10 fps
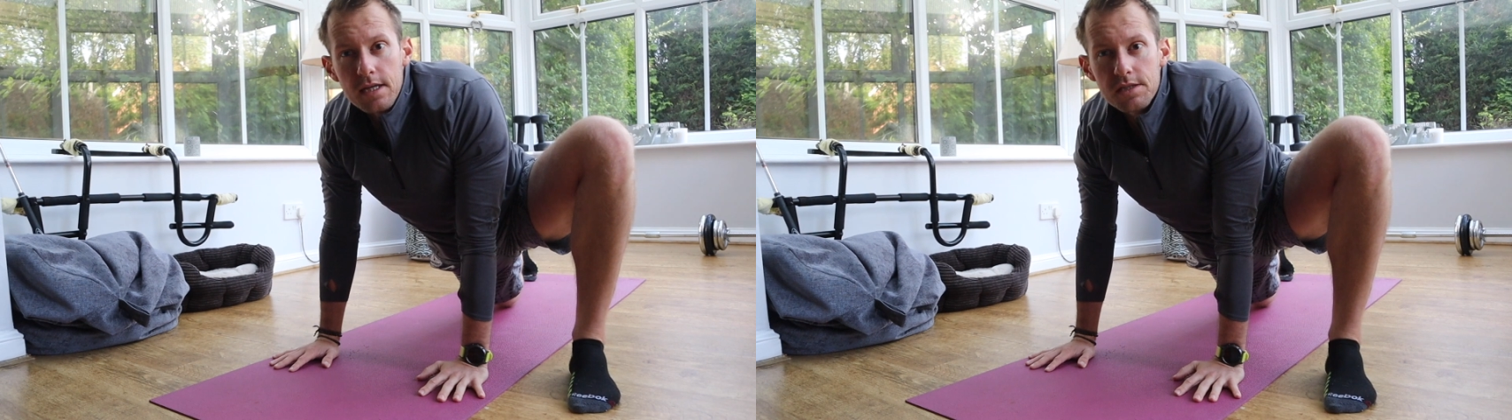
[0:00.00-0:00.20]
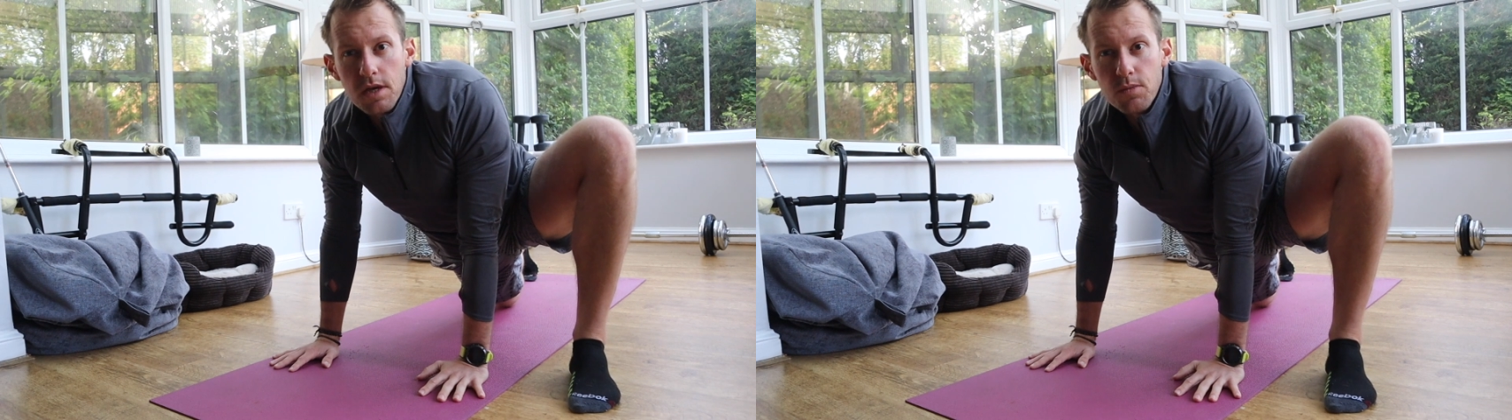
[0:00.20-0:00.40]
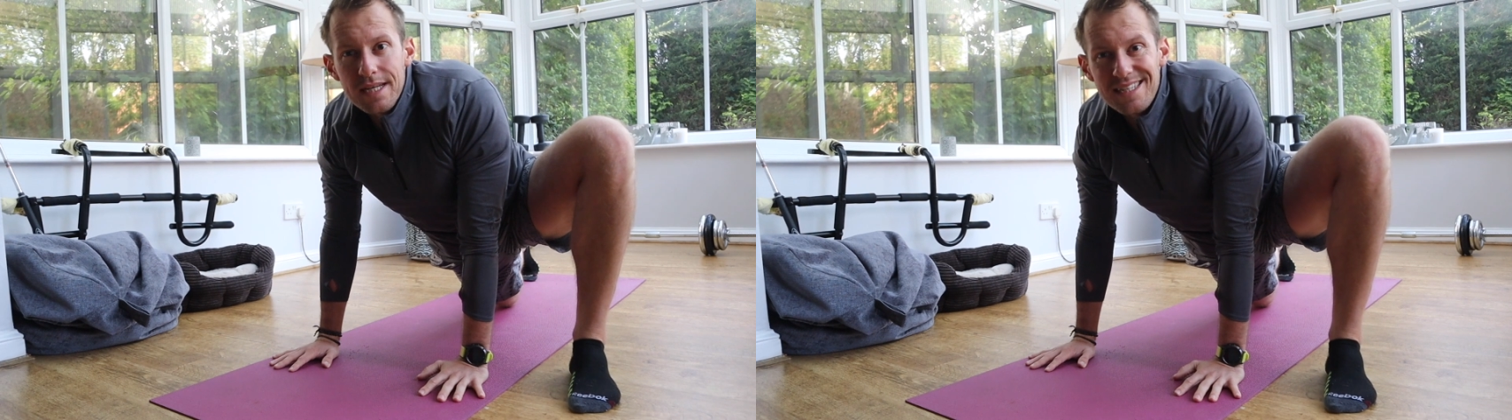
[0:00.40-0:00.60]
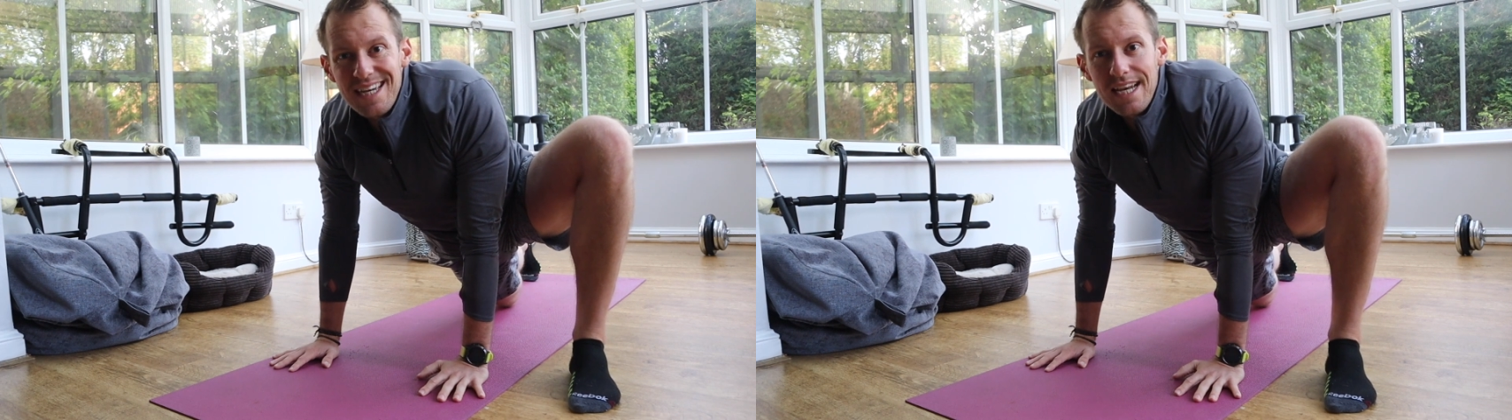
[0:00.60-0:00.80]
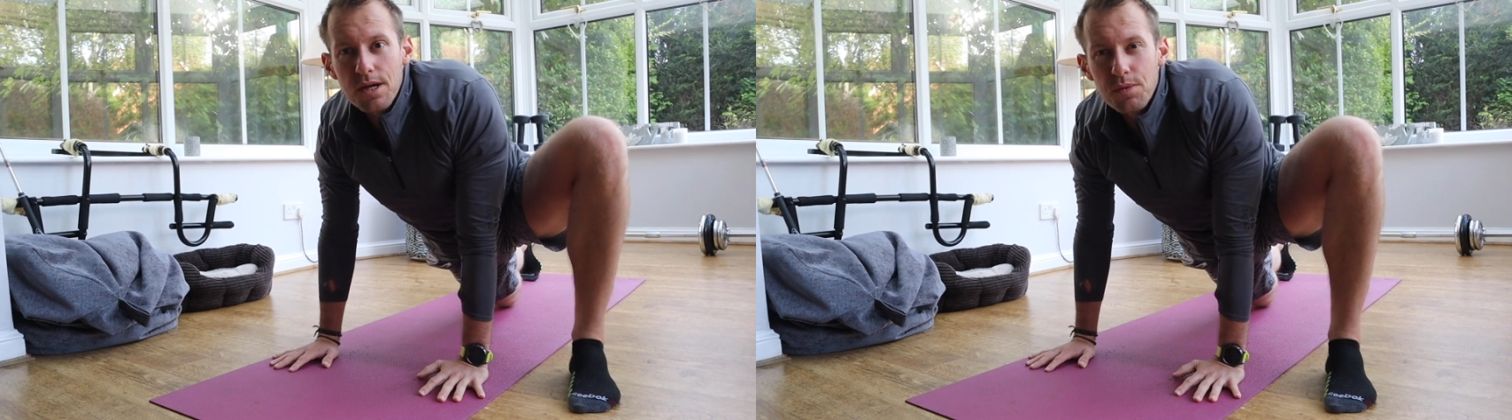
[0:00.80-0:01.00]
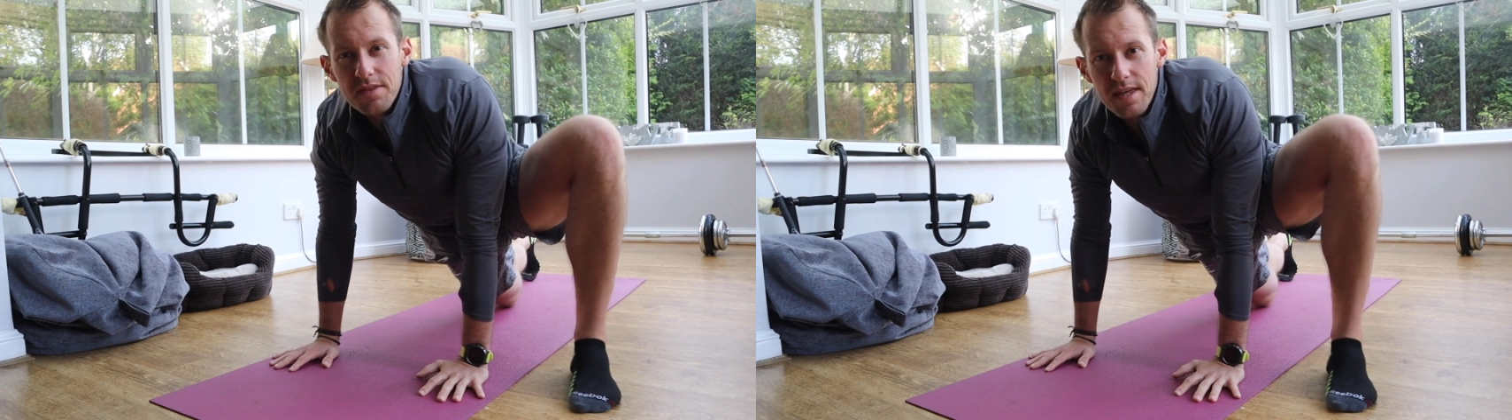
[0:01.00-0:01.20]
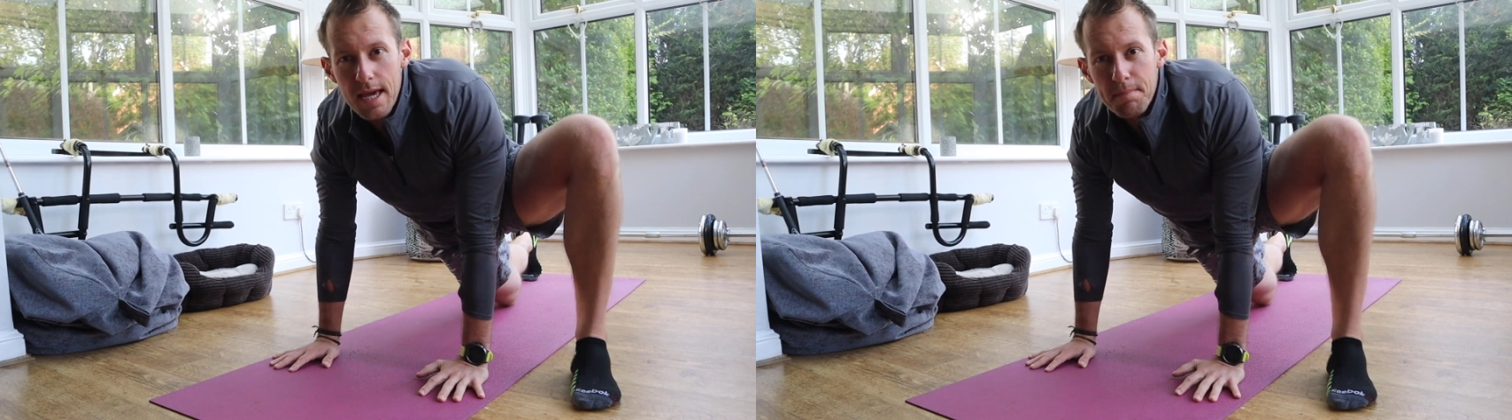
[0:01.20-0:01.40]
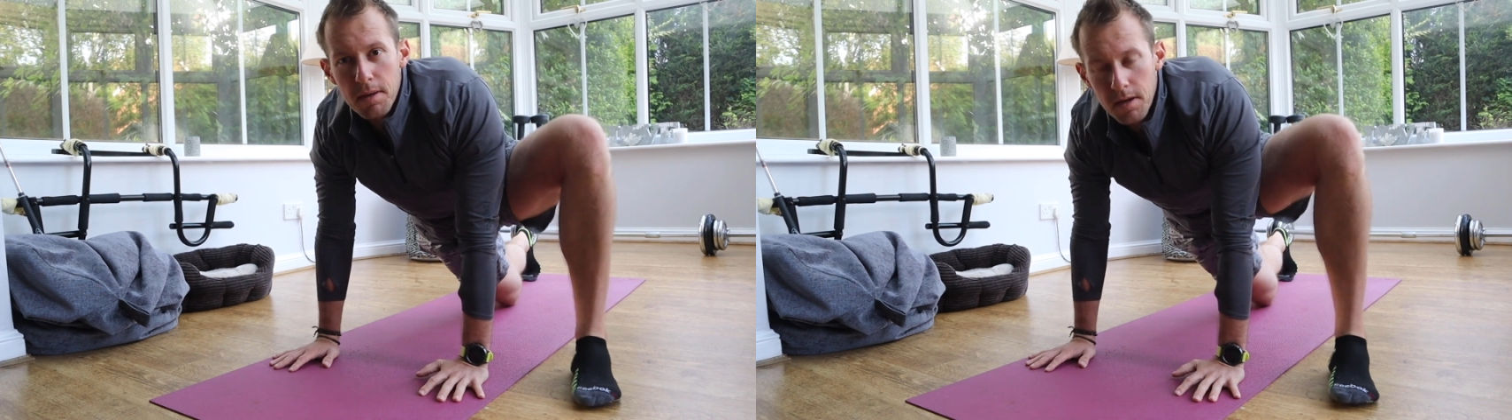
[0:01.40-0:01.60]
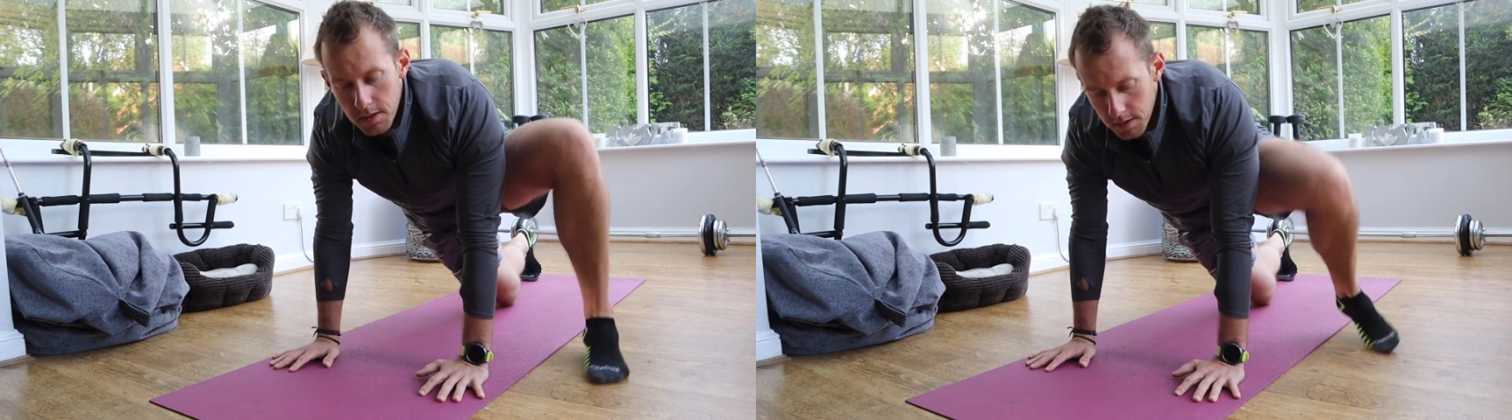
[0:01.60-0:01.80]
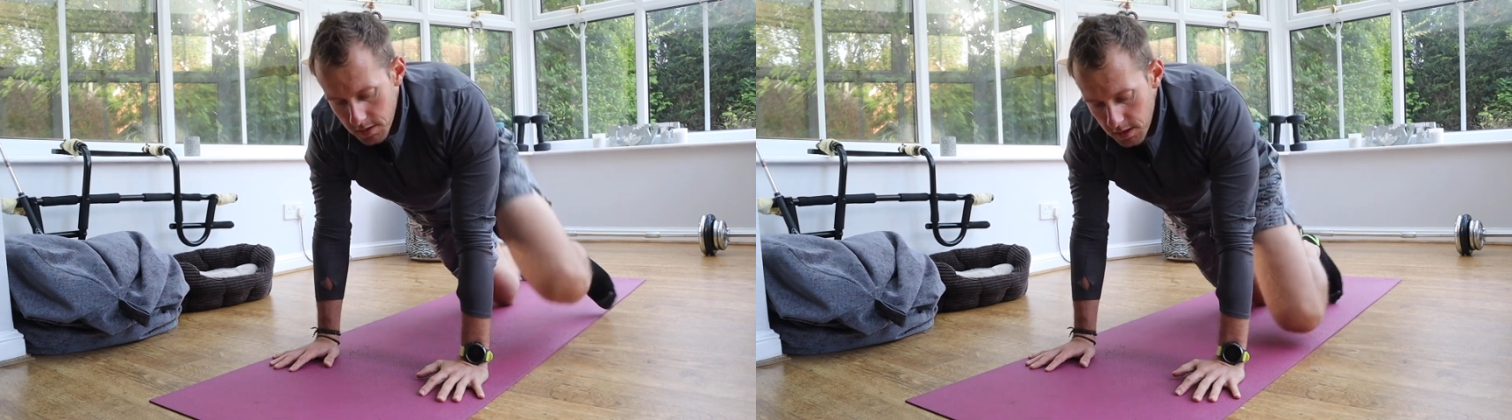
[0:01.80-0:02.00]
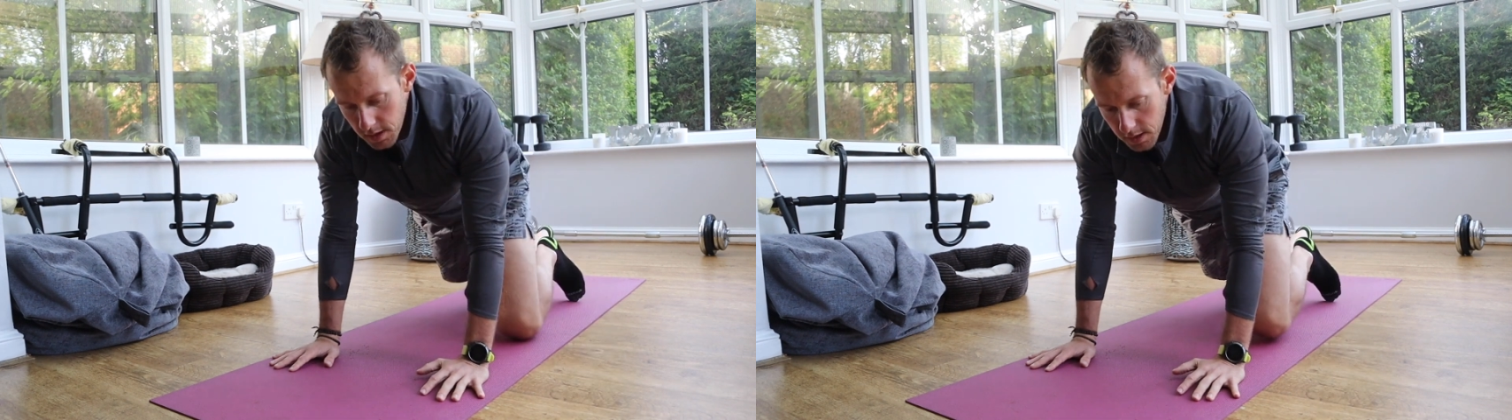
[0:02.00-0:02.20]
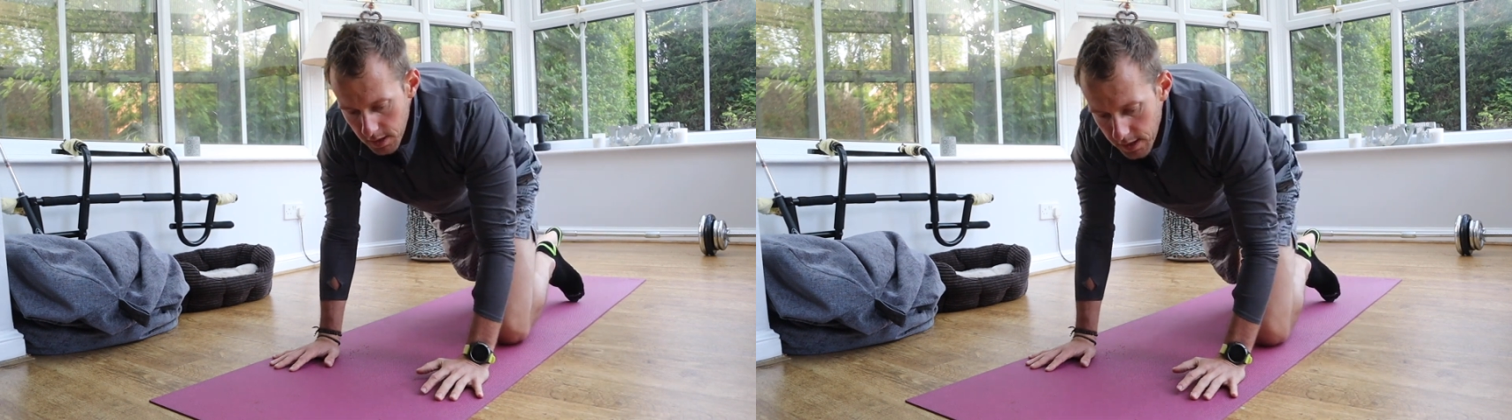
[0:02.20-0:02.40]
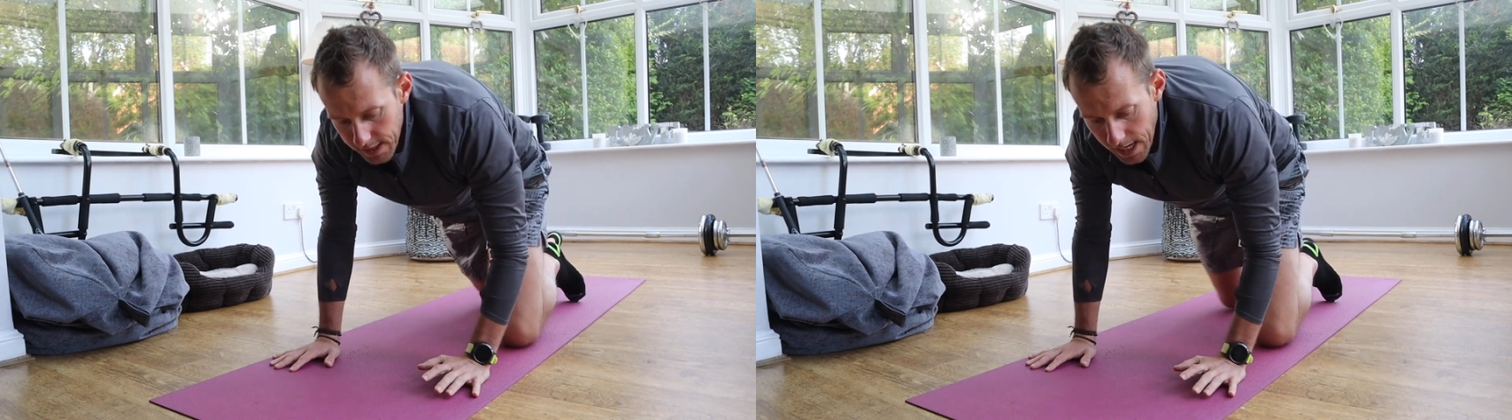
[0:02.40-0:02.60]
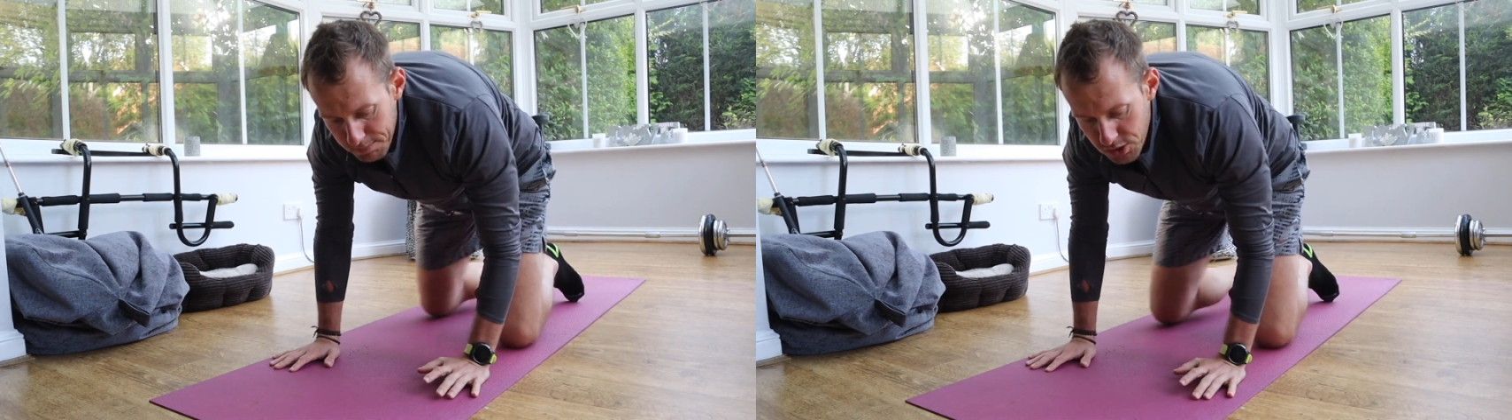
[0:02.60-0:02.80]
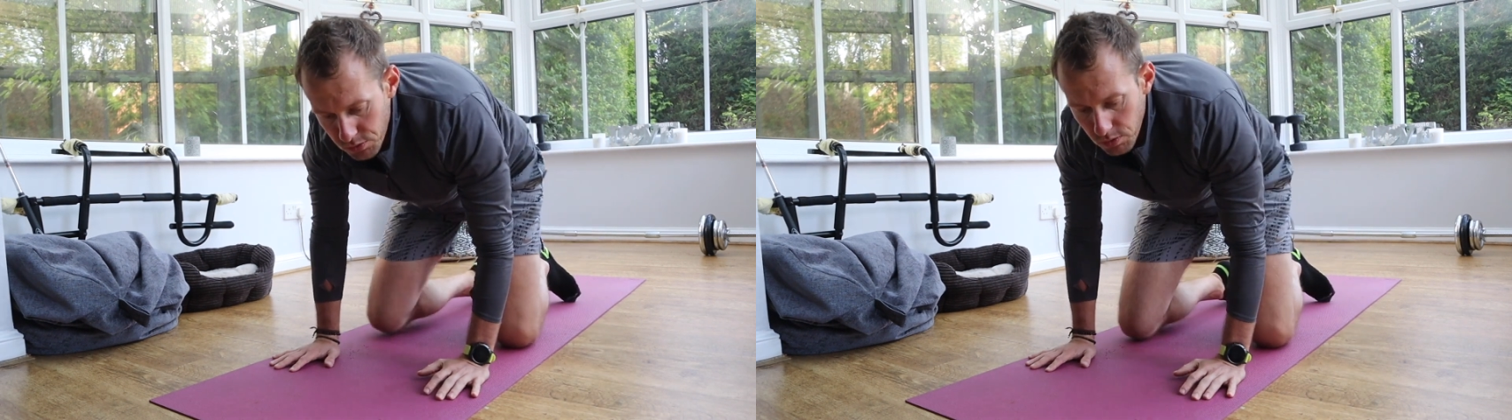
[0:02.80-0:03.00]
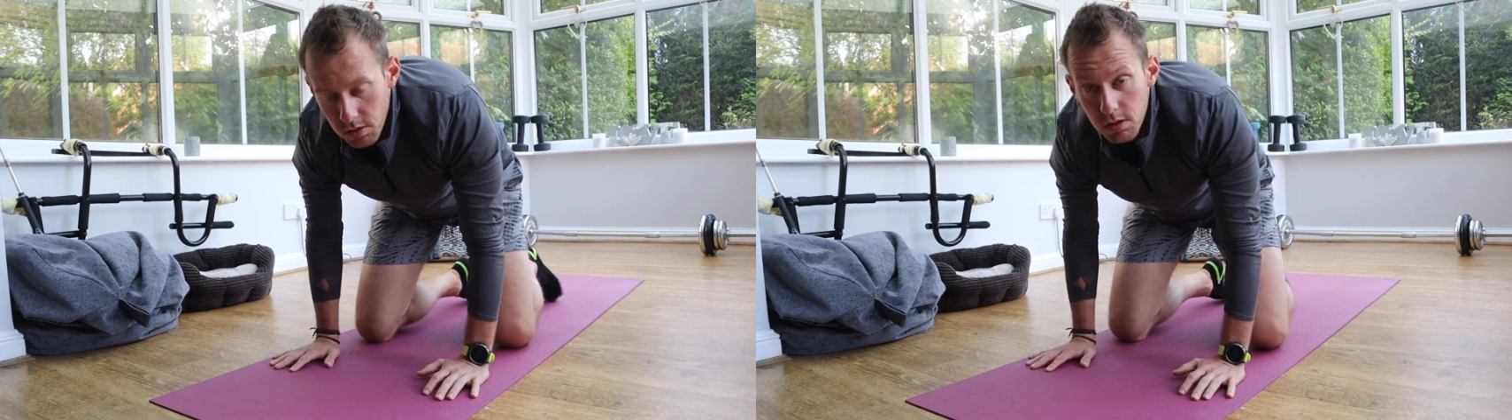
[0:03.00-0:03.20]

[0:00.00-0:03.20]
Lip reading: So we're dealing with the hip capsule